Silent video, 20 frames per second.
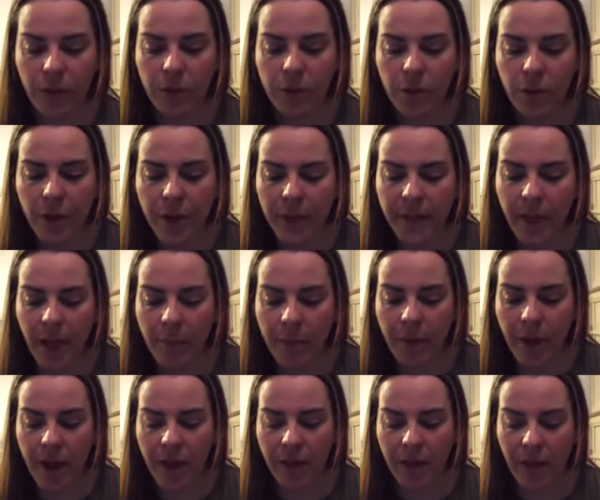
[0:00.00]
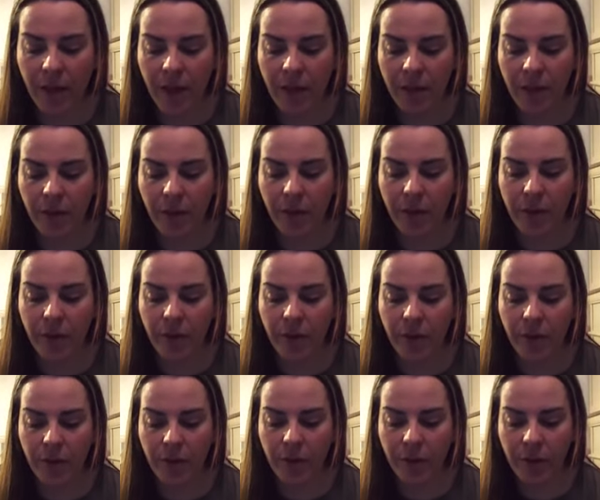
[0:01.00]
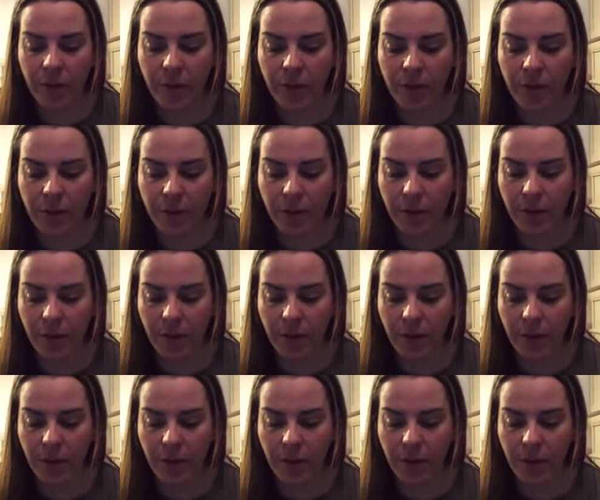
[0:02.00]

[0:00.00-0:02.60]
Drawing that breath in through the throat.